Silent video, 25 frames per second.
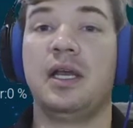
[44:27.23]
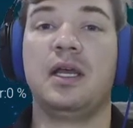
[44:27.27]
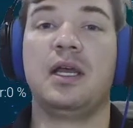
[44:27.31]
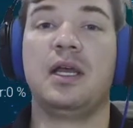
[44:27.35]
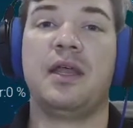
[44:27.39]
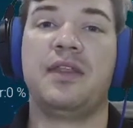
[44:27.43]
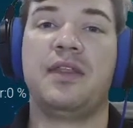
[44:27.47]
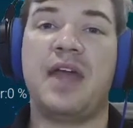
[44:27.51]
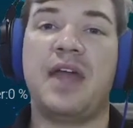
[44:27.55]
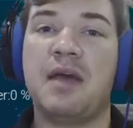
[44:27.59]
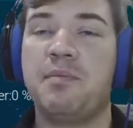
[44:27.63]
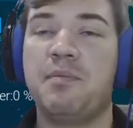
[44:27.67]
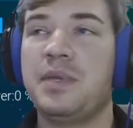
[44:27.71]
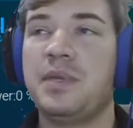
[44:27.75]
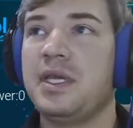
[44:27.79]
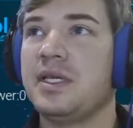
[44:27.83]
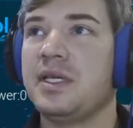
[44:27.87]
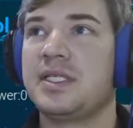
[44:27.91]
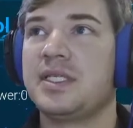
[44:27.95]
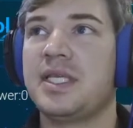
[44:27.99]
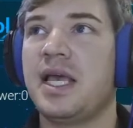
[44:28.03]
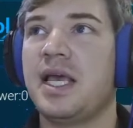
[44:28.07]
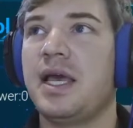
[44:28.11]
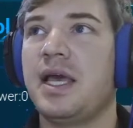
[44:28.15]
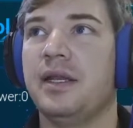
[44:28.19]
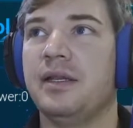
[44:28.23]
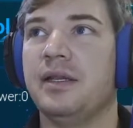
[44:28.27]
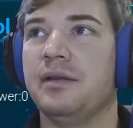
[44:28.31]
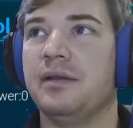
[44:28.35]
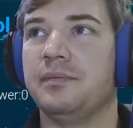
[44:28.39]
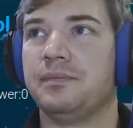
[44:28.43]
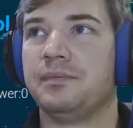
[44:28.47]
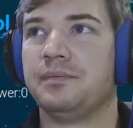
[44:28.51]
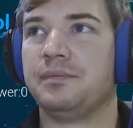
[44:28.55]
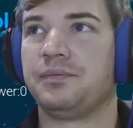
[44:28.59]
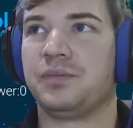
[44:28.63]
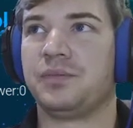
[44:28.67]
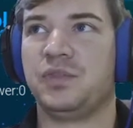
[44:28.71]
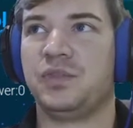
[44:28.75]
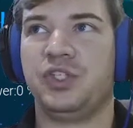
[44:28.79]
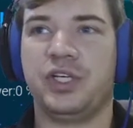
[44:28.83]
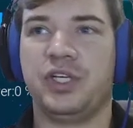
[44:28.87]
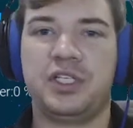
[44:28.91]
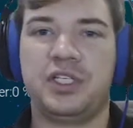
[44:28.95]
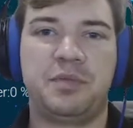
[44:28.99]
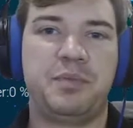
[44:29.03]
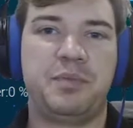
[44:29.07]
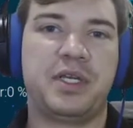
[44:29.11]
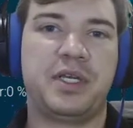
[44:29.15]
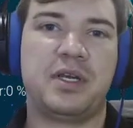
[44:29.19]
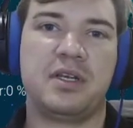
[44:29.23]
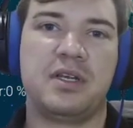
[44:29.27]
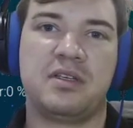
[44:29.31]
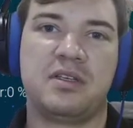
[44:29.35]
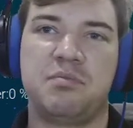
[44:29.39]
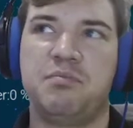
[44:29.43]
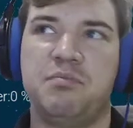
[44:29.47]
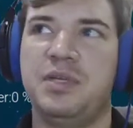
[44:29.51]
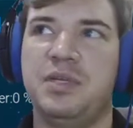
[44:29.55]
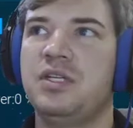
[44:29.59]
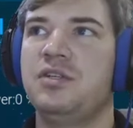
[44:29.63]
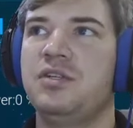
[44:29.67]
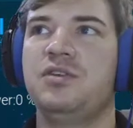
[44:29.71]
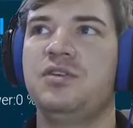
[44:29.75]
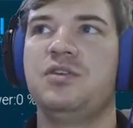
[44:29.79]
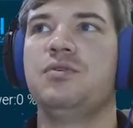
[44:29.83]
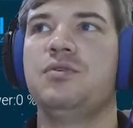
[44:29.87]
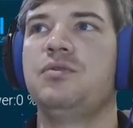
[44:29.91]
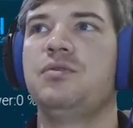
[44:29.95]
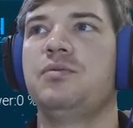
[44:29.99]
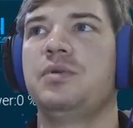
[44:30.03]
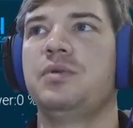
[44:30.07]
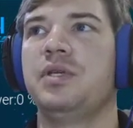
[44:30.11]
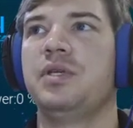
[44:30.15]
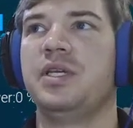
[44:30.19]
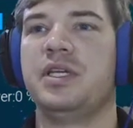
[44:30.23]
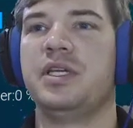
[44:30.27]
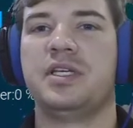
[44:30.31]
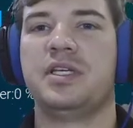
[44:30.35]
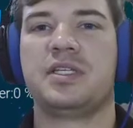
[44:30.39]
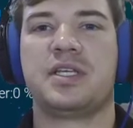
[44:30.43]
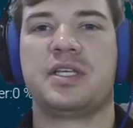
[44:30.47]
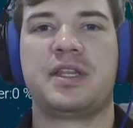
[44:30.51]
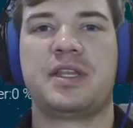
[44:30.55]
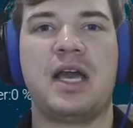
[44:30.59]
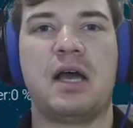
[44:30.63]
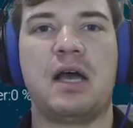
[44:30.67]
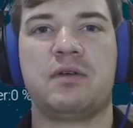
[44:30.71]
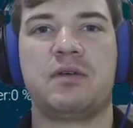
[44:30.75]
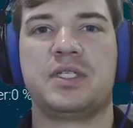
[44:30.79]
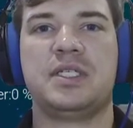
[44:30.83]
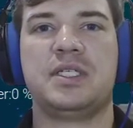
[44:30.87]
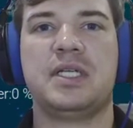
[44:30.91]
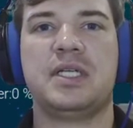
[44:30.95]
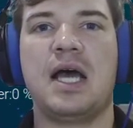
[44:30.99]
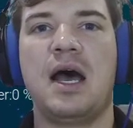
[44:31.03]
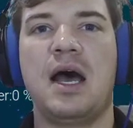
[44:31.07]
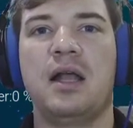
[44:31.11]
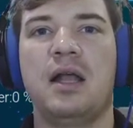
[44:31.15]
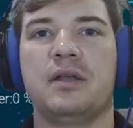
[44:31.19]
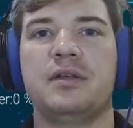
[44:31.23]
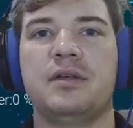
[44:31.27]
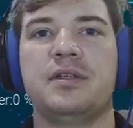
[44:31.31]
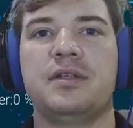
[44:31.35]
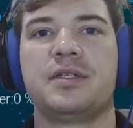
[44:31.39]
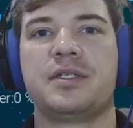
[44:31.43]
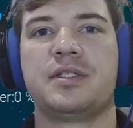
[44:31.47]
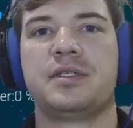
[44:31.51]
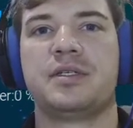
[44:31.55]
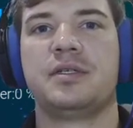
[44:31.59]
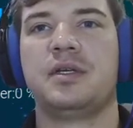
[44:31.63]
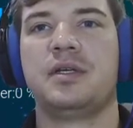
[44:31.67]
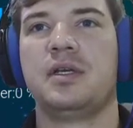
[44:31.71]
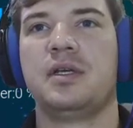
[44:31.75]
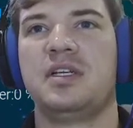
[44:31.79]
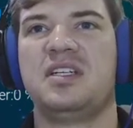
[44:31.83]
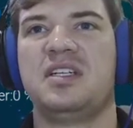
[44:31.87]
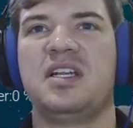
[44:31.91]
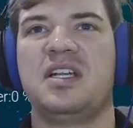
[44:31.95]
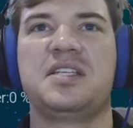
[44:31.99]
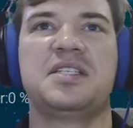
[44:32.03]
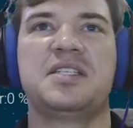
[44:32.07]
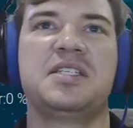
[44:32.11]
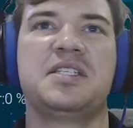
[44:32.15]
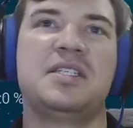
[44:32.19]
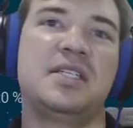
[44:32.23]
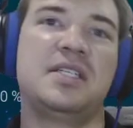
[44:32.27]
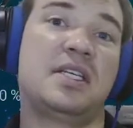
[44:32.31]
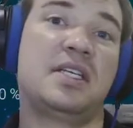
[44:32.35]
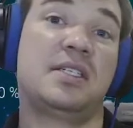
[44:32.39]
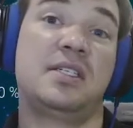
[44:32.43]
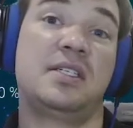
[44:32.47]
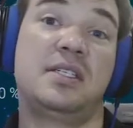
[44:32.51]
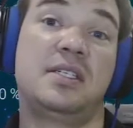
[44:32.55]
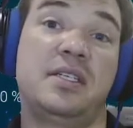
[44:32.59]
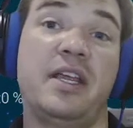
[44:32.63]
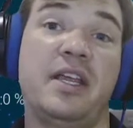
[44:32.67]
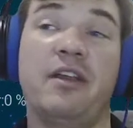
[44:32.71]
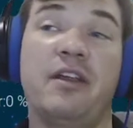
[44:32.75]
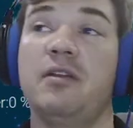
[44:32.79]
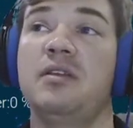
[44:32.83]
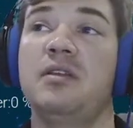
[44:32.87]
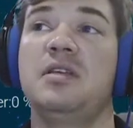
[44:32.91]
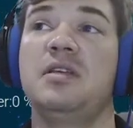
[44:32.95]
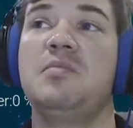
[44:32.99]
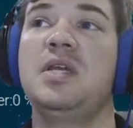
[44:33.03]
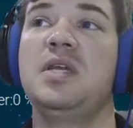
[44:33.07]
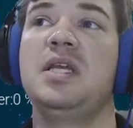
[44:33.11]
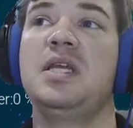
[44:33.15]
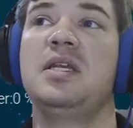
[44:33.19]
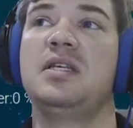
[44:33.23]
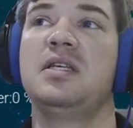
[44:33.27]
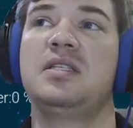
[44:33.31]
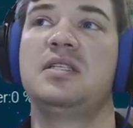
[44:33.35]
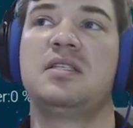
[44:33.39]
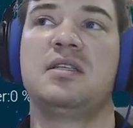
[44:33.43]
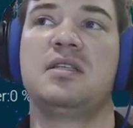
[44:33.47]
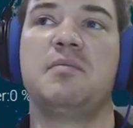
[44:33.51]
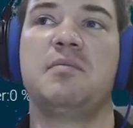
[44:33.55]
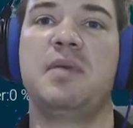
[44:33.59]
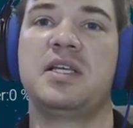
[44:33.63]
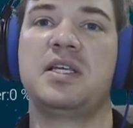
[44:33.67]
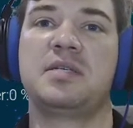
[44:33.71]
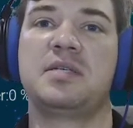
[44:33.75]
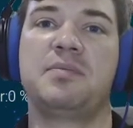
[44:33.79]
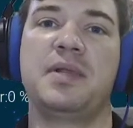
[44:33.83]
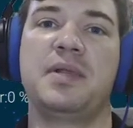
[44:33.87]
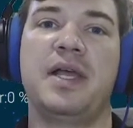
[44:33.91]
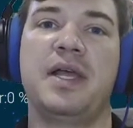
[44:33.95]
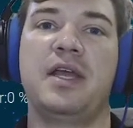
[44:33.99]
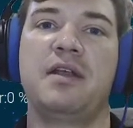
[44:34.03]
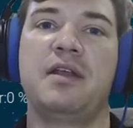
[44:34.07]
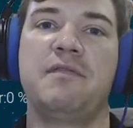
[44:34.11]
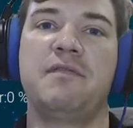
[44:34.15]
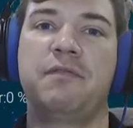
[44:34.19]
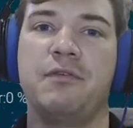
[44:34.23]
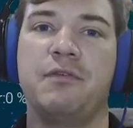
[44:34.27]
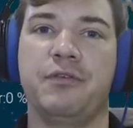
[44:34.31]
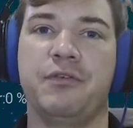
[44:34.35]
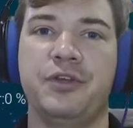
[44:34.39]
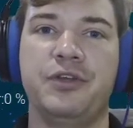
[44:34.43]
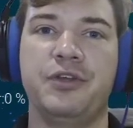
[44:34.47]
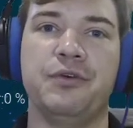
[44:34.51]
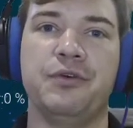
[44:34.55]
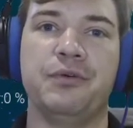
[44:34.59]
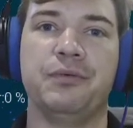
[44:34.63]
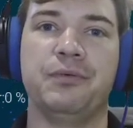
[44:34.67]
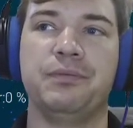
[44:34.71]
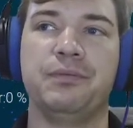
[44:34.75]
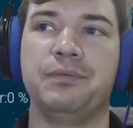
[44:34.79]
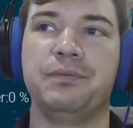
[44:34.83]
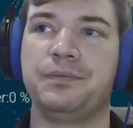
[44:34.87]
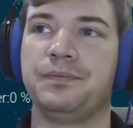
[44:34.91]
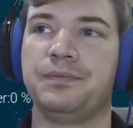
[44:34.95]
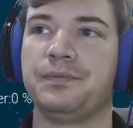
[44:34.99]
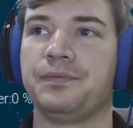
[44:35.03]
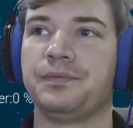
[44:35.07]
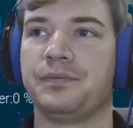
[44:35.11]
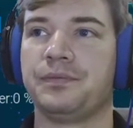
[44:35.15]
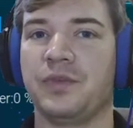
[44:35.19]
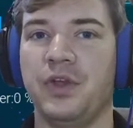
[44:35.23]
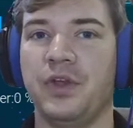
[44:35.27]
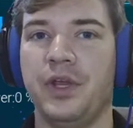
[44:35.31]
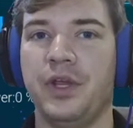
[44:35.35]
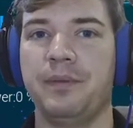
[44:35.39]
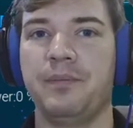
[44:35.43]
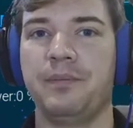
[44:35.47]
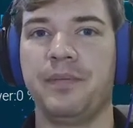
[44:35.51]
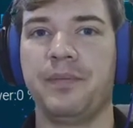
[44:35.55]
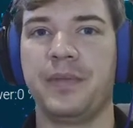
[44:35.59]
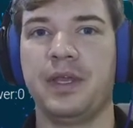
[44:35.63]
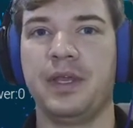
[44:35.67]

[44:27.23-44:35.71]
That being said, just because Bindu is $1,000 doesn't necessarily mean it's the best planet for you, right?